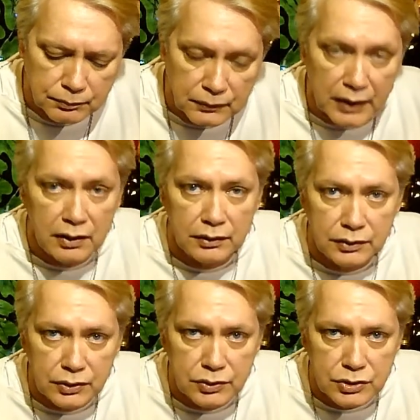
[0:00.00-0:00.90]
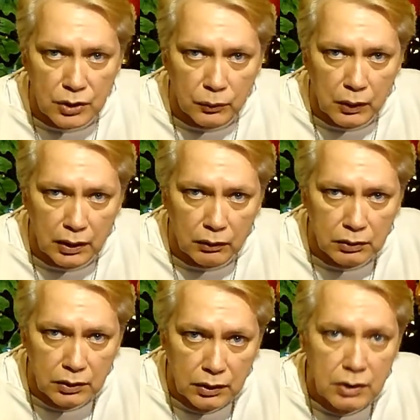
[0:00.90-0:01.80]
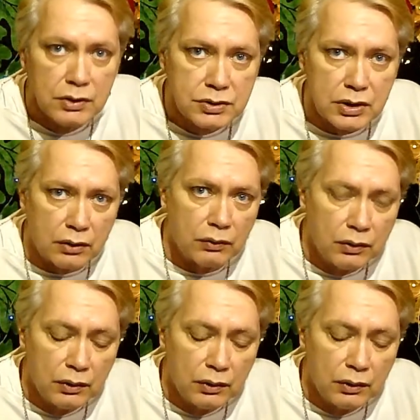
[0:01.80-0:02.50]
they didn't do so well. So,